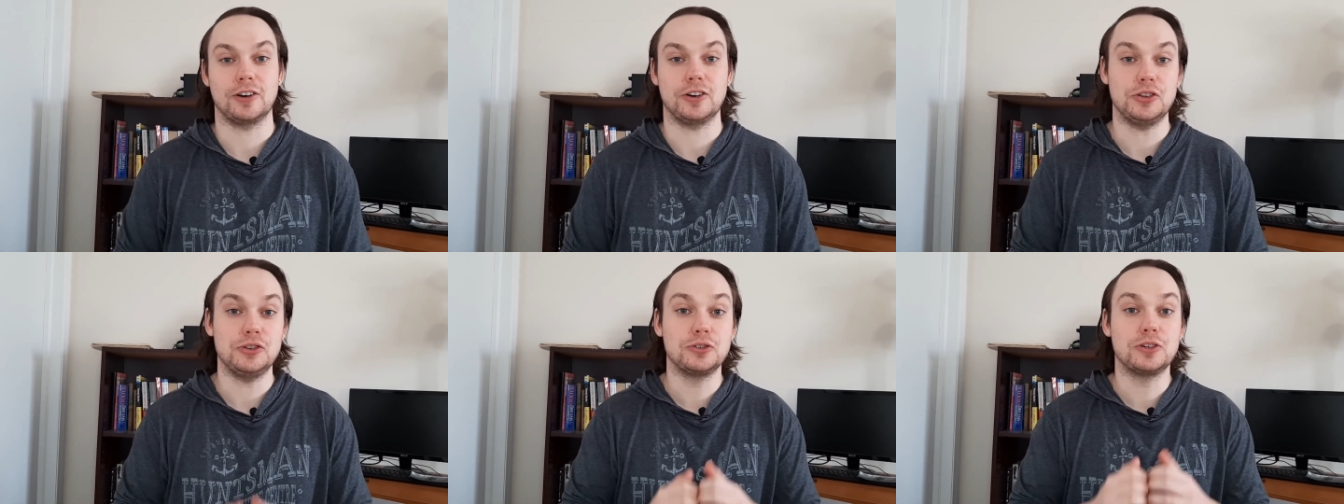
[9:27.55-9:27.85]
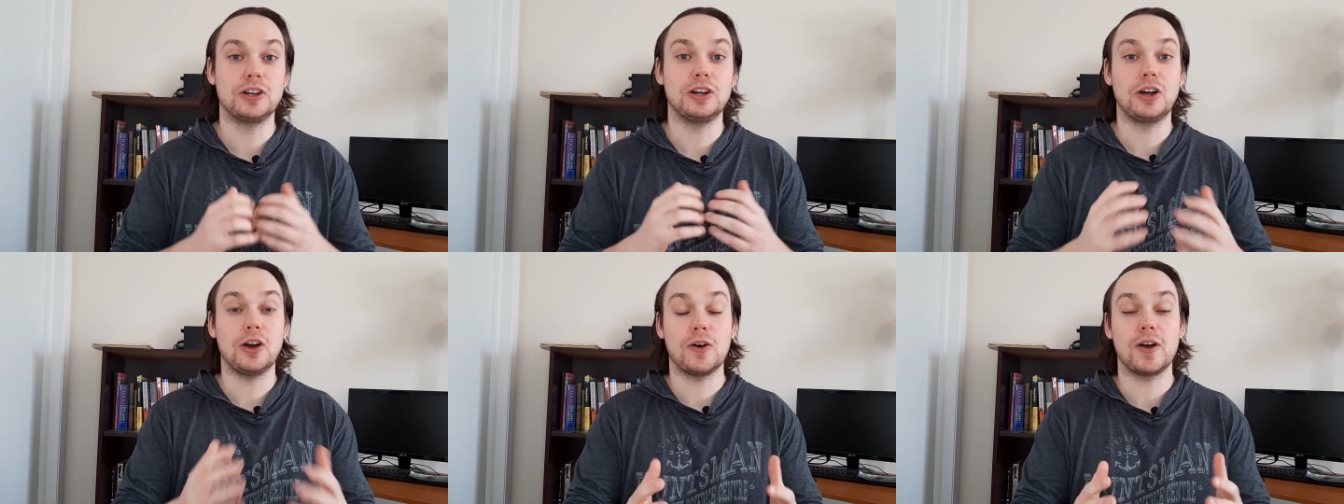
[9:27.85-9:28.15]
You can
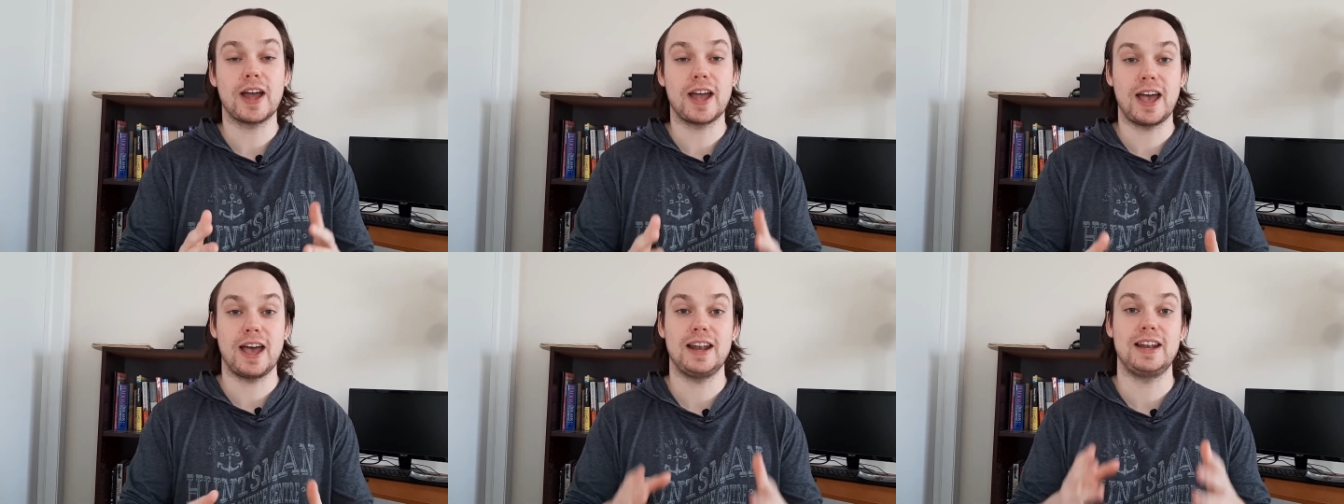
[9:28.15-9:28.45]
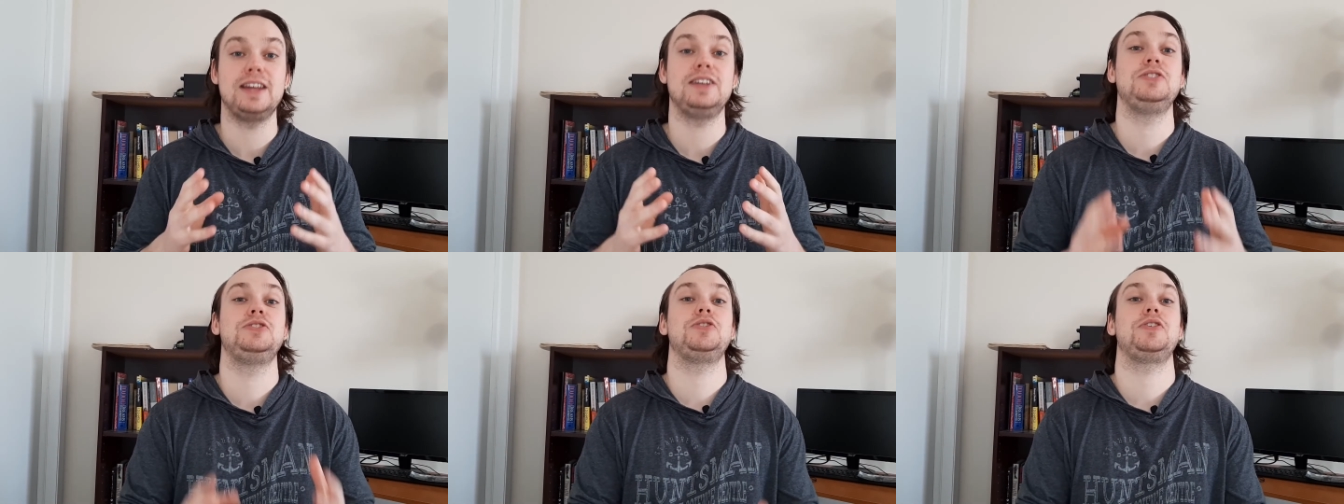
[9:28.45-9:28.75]
go ahead
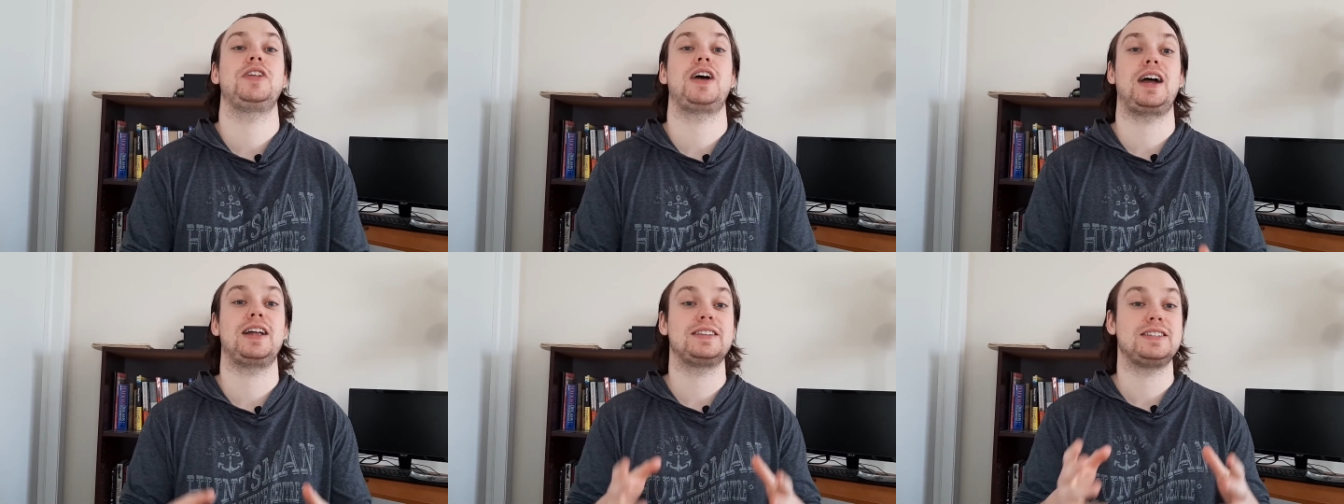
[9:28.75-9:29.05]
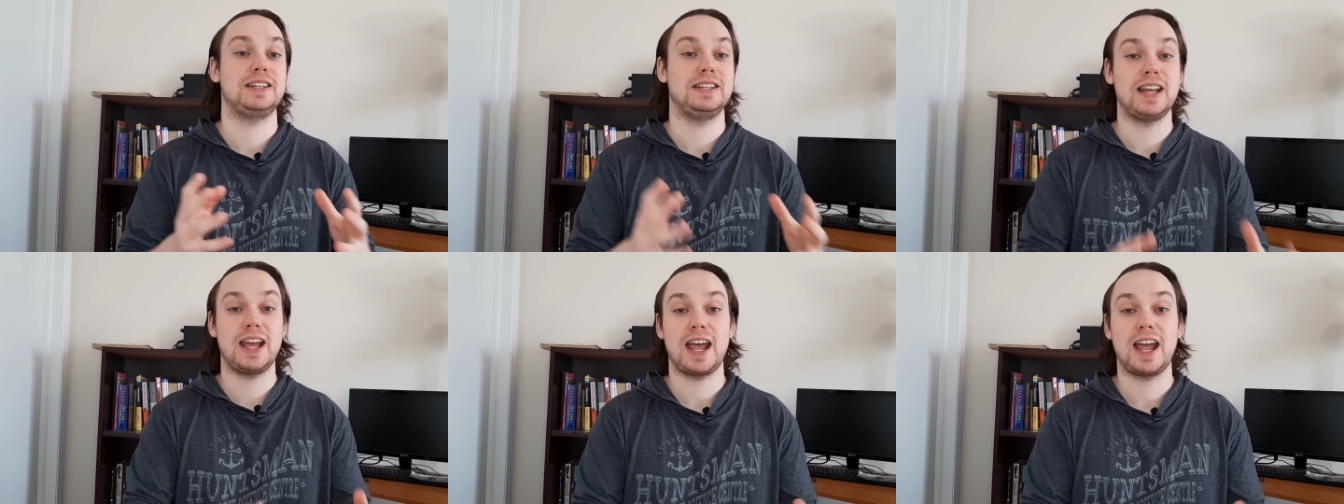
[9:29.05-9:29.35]
and do that
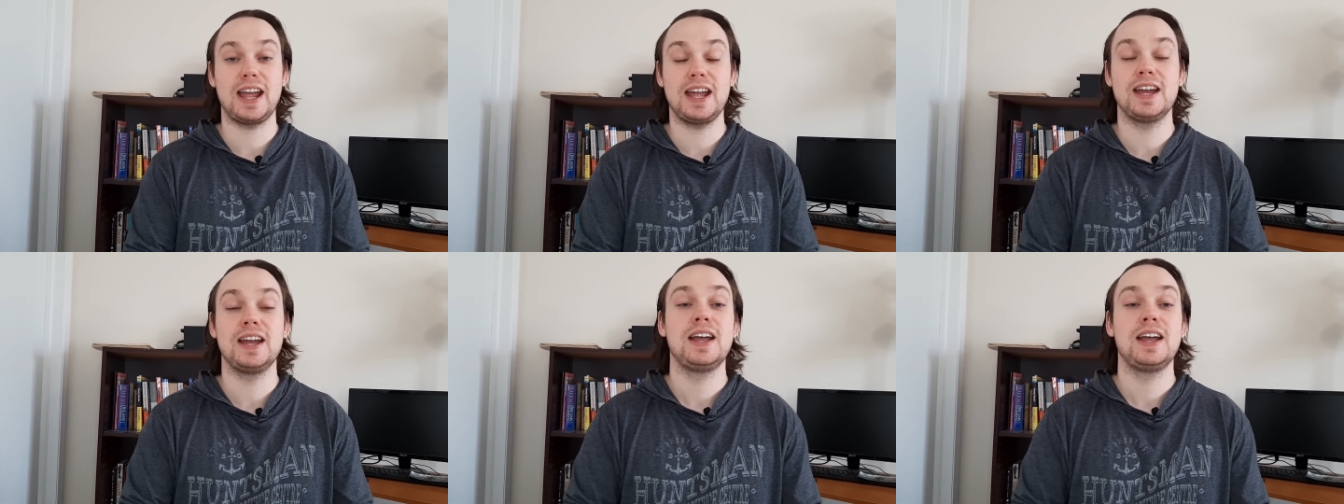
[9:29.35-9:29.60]
today